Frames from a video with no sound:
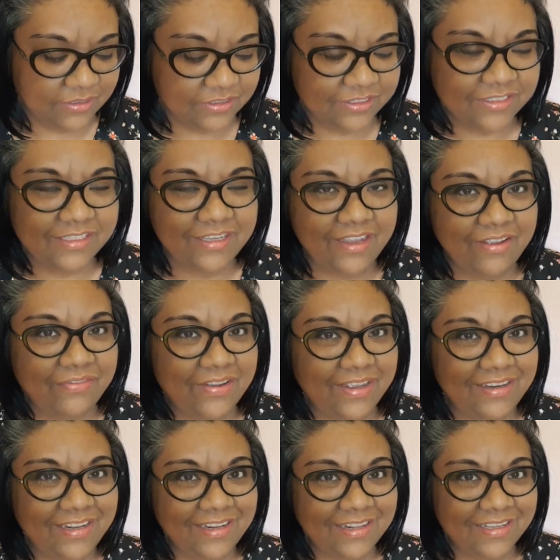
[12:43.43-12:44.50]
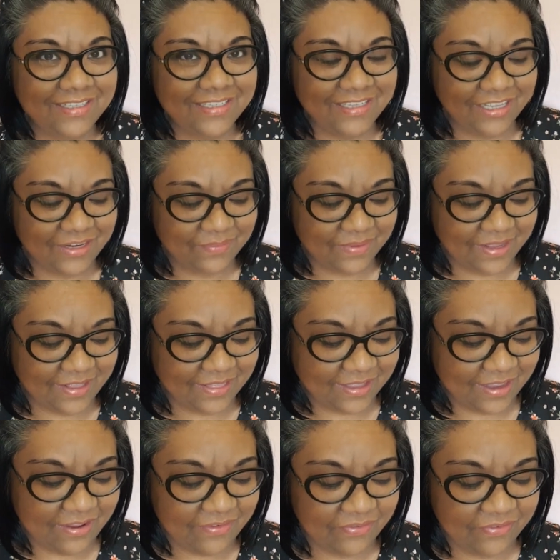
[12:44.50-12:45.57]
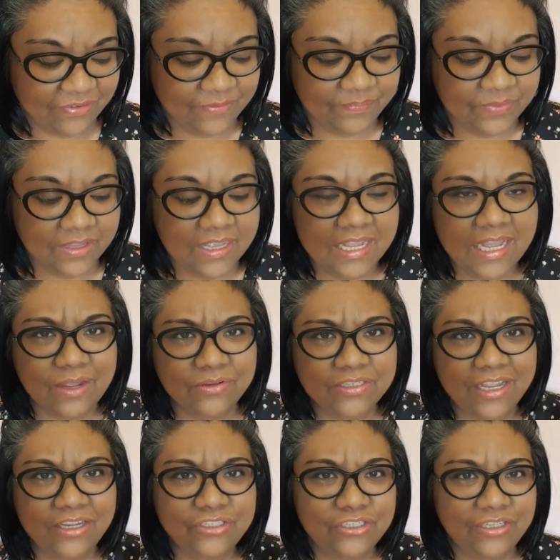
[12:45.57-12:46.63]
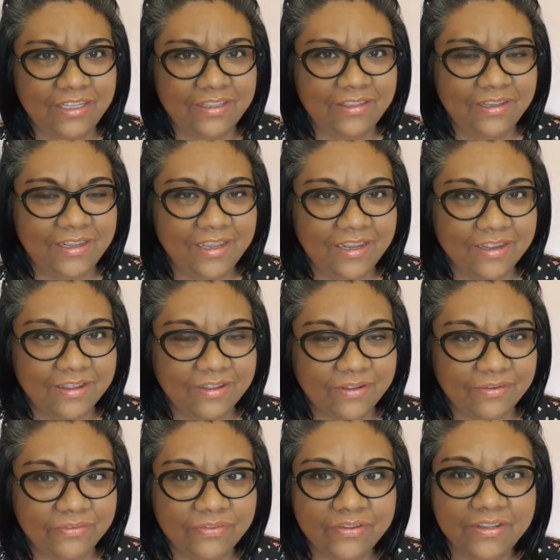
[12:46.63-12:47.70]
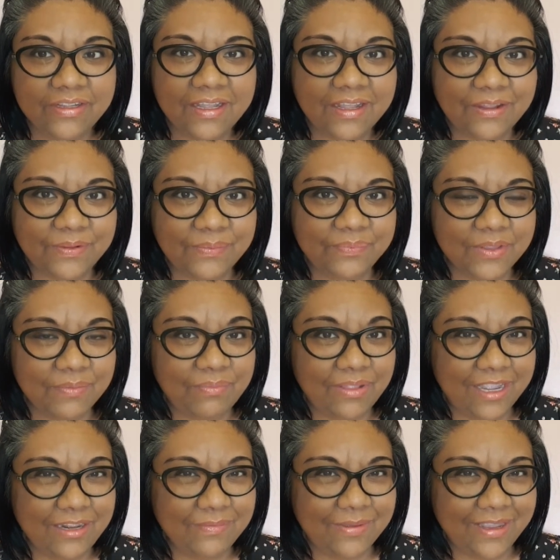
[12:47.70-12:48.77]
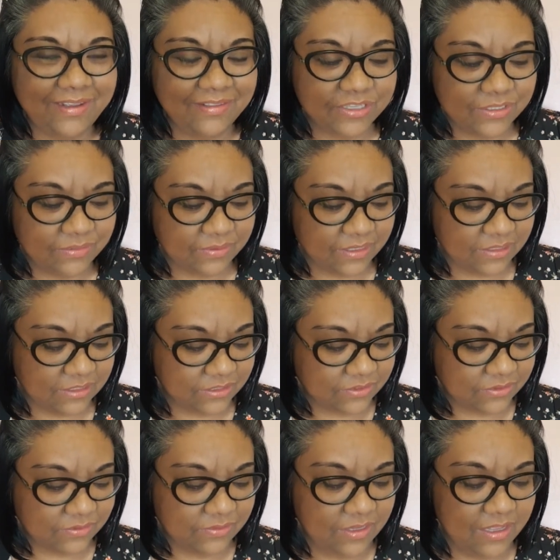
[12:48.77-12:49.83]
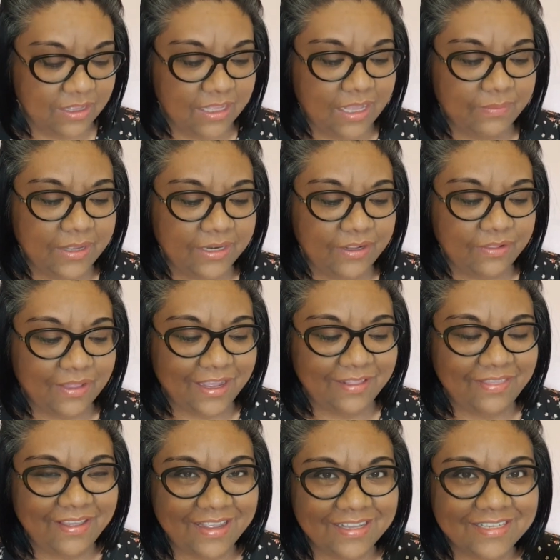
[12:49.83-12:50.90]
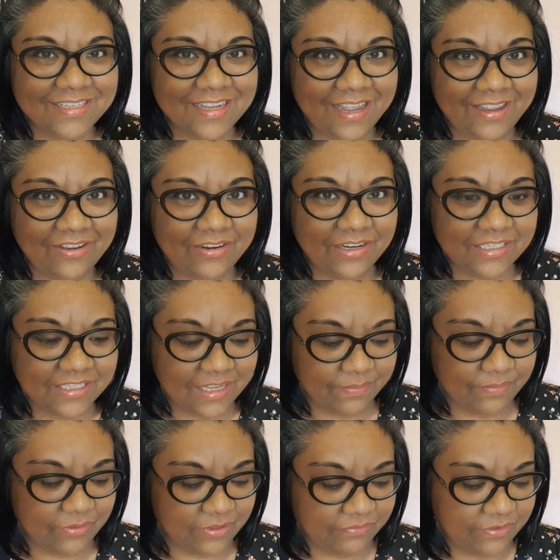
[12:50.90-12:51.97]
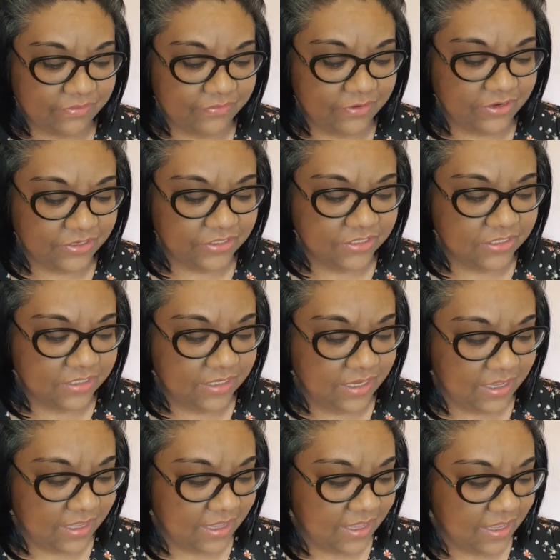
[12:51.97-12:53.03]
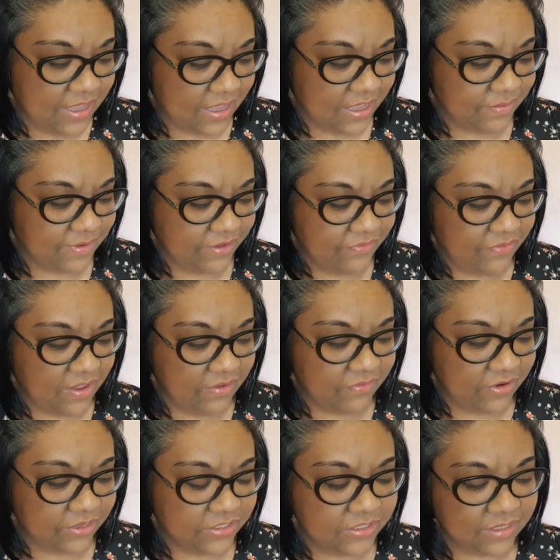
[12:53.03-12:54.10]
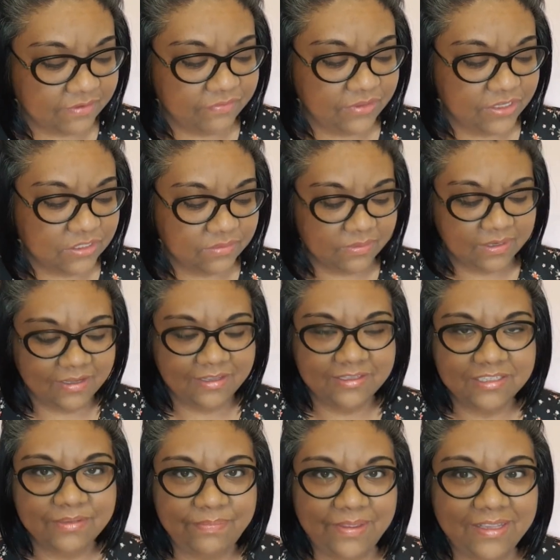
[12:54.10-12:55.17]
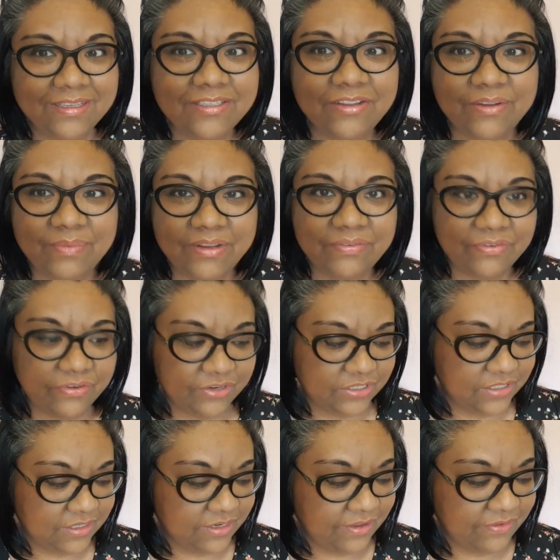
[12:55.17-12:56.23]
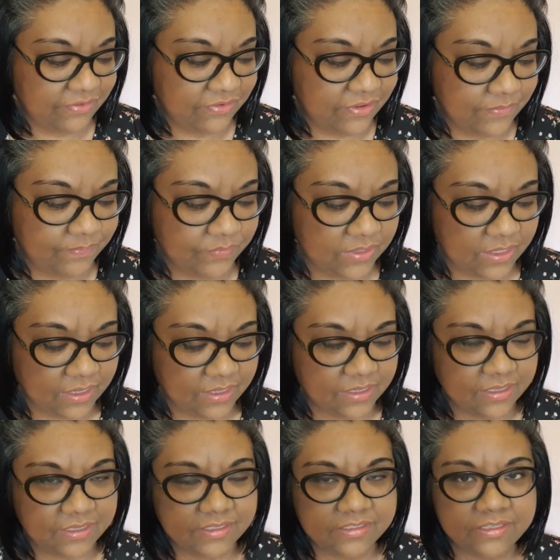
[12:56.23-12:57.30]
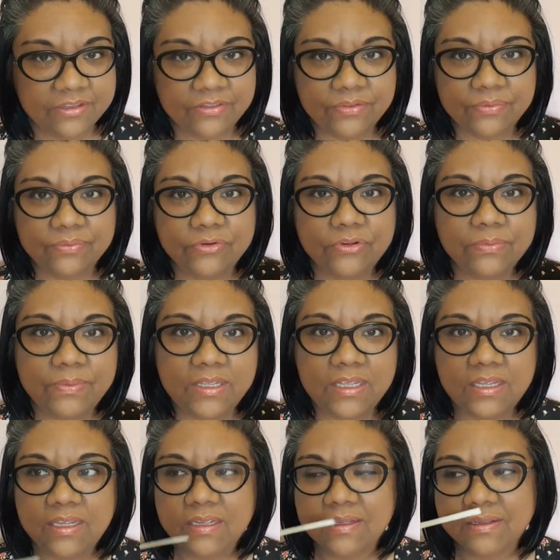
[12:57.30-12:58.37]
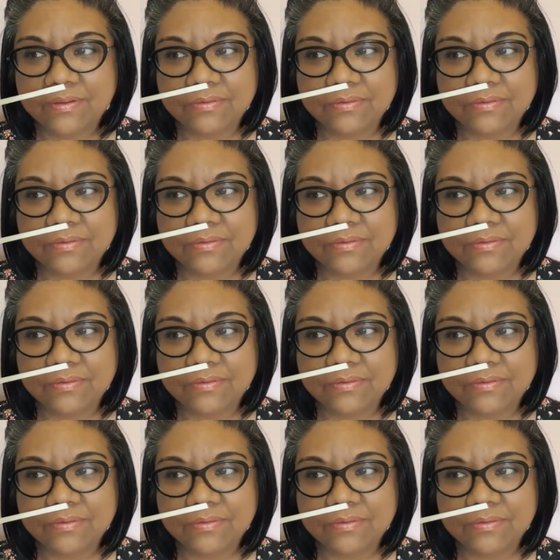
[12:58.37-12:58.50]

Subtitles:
to see if I need it in my life. I was actually thinking of blind buying this one, so I'm kind of glad that I got a sample of it first. And my favorite of these ones, based on my first sniff, is the Ruby.